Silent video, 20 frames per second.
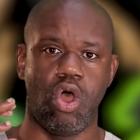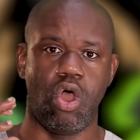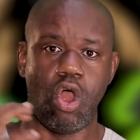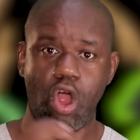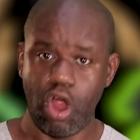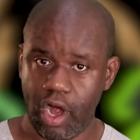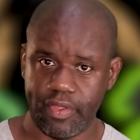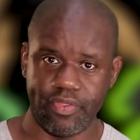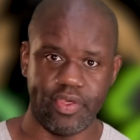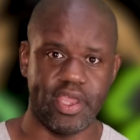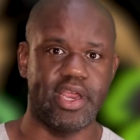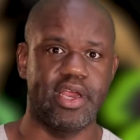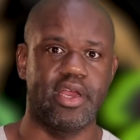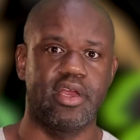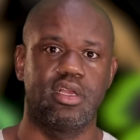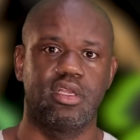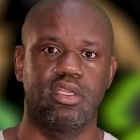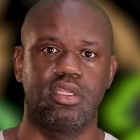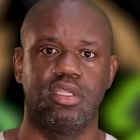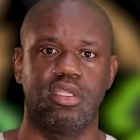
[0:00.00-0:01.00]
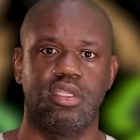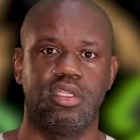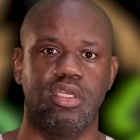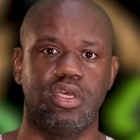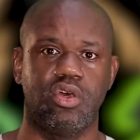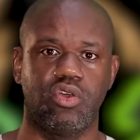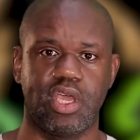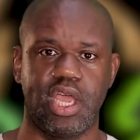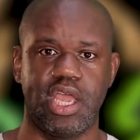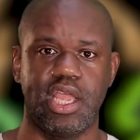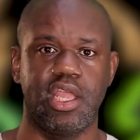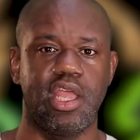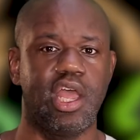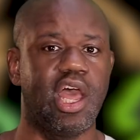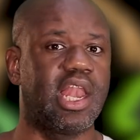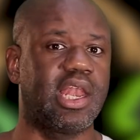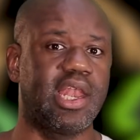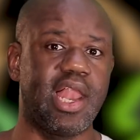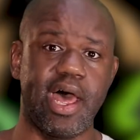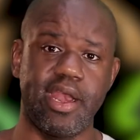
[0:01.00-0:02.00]
are there. Okay,
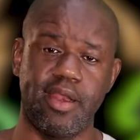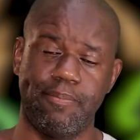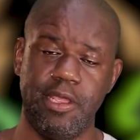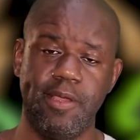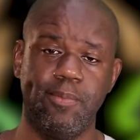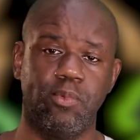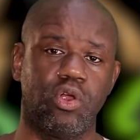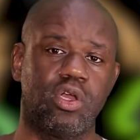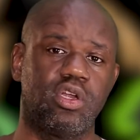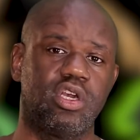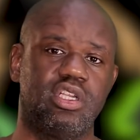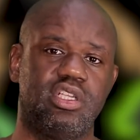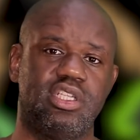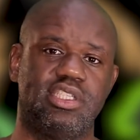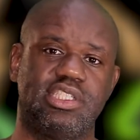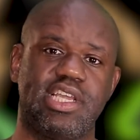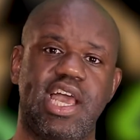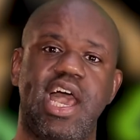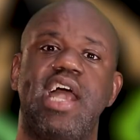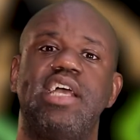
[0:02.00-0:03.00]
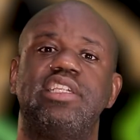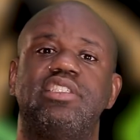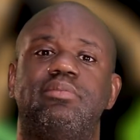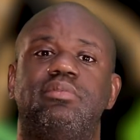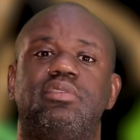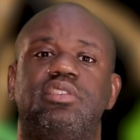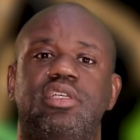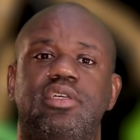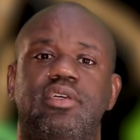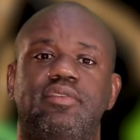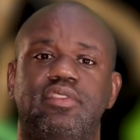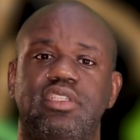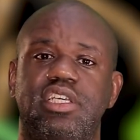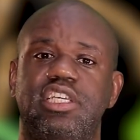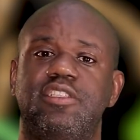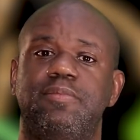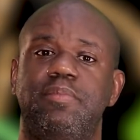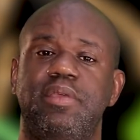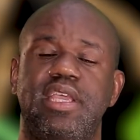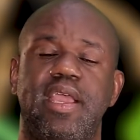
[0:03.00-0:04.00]
a lot of people are going to disguise themselves
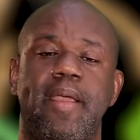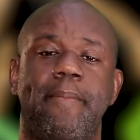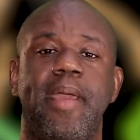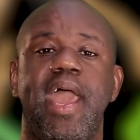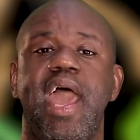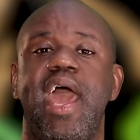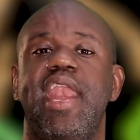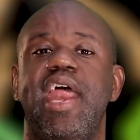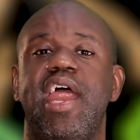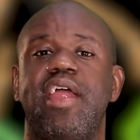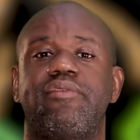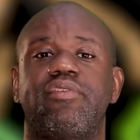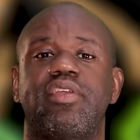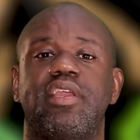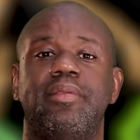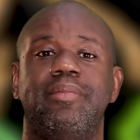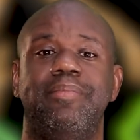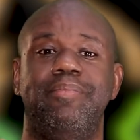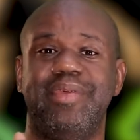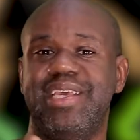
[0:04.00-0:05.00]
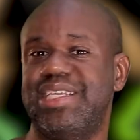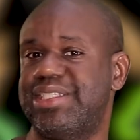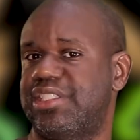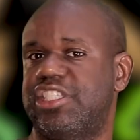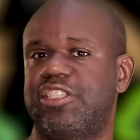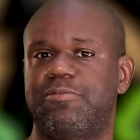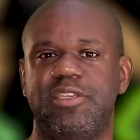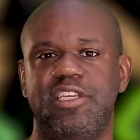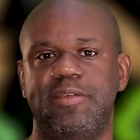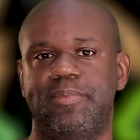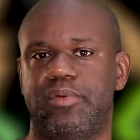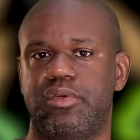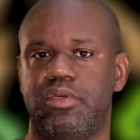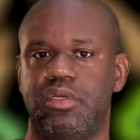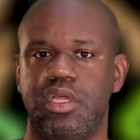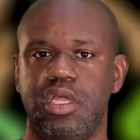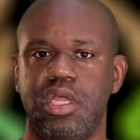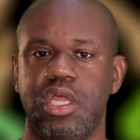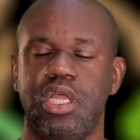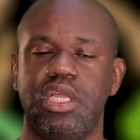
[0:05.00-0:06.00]
as being Pan-African business people.
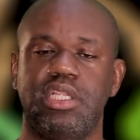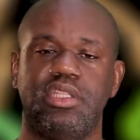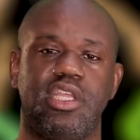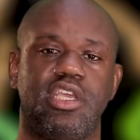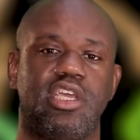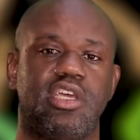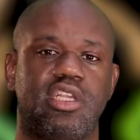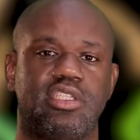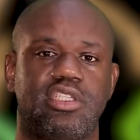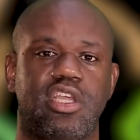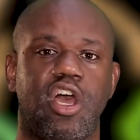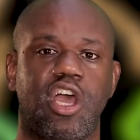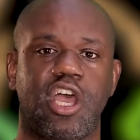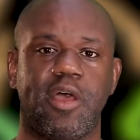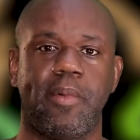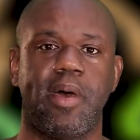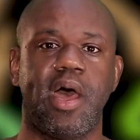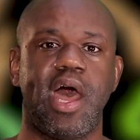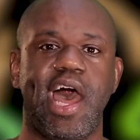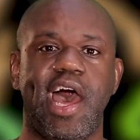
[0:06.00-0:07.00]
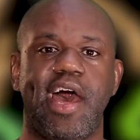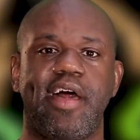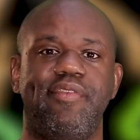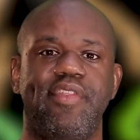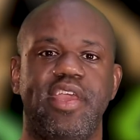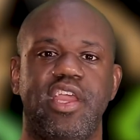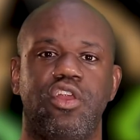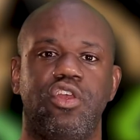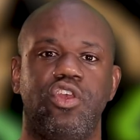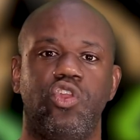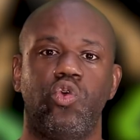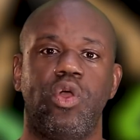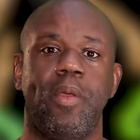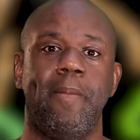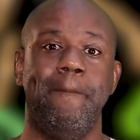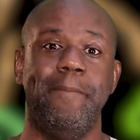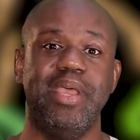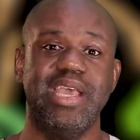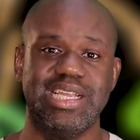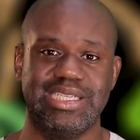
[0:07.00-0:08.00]
They're going to talk about how they are
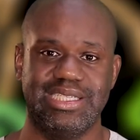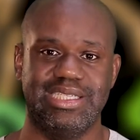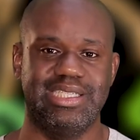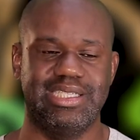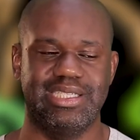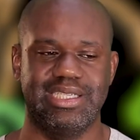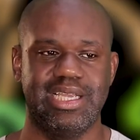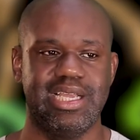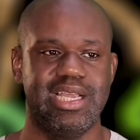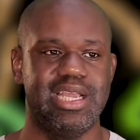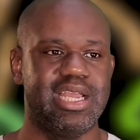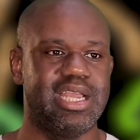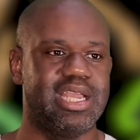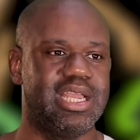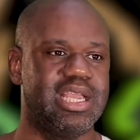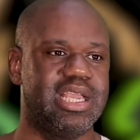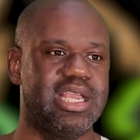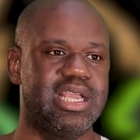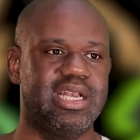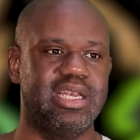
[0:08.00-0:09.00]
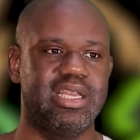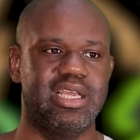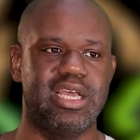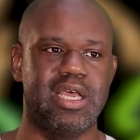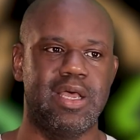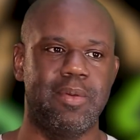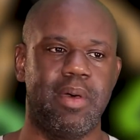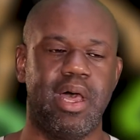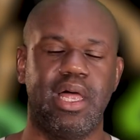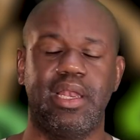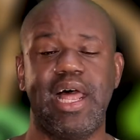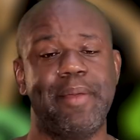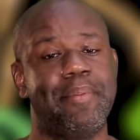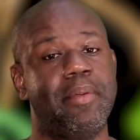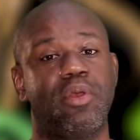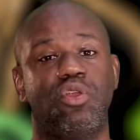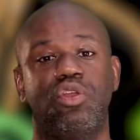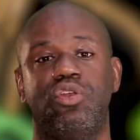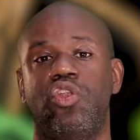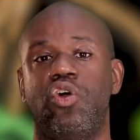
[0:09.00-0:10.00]
doing business. And a lot of
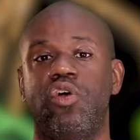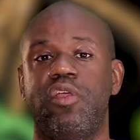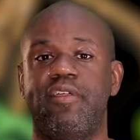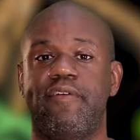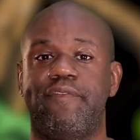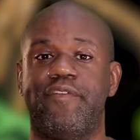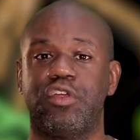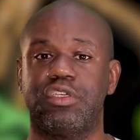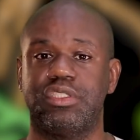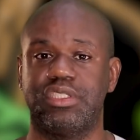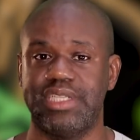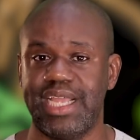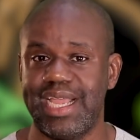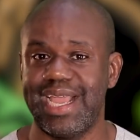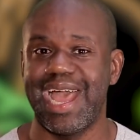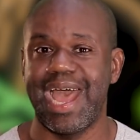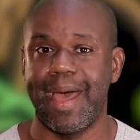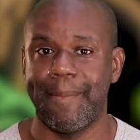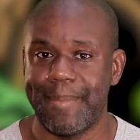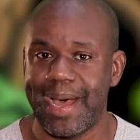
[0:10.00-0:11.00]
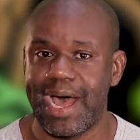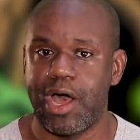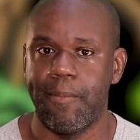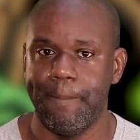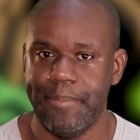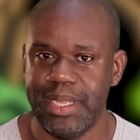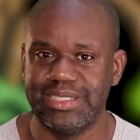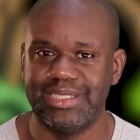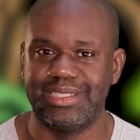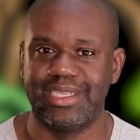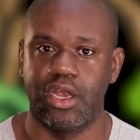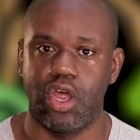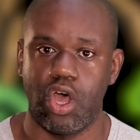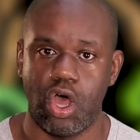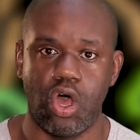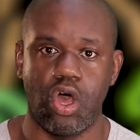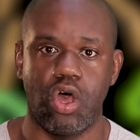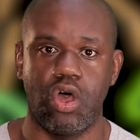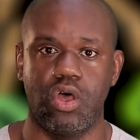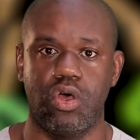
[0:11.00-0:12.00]
people don't know the first thing about business at
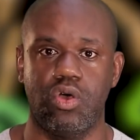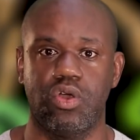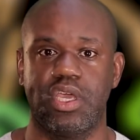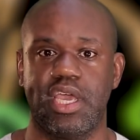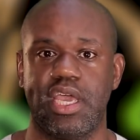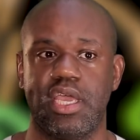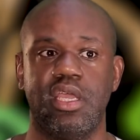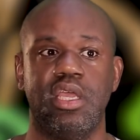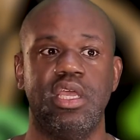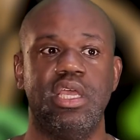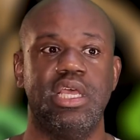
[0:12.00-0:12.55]
all, okay?